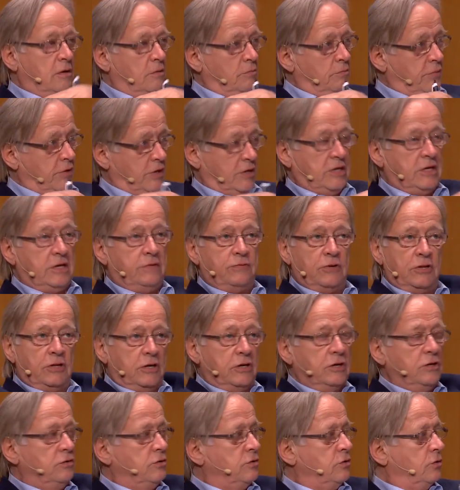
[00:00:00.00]
believe in the
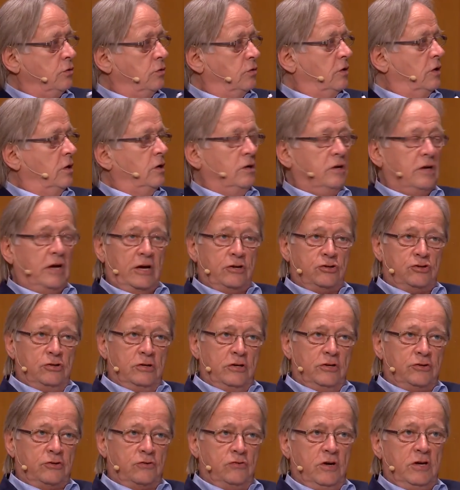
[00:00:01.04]
Hindu
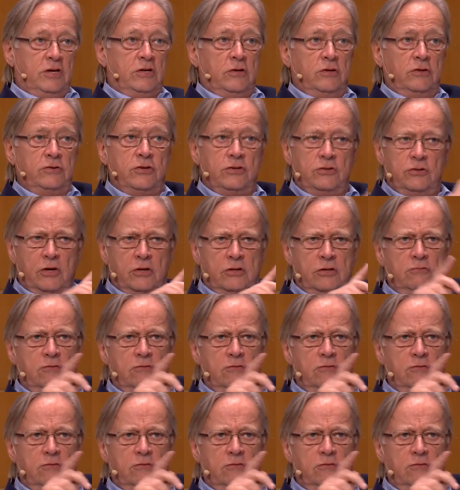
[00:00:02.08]
nationalist creed, and this is not the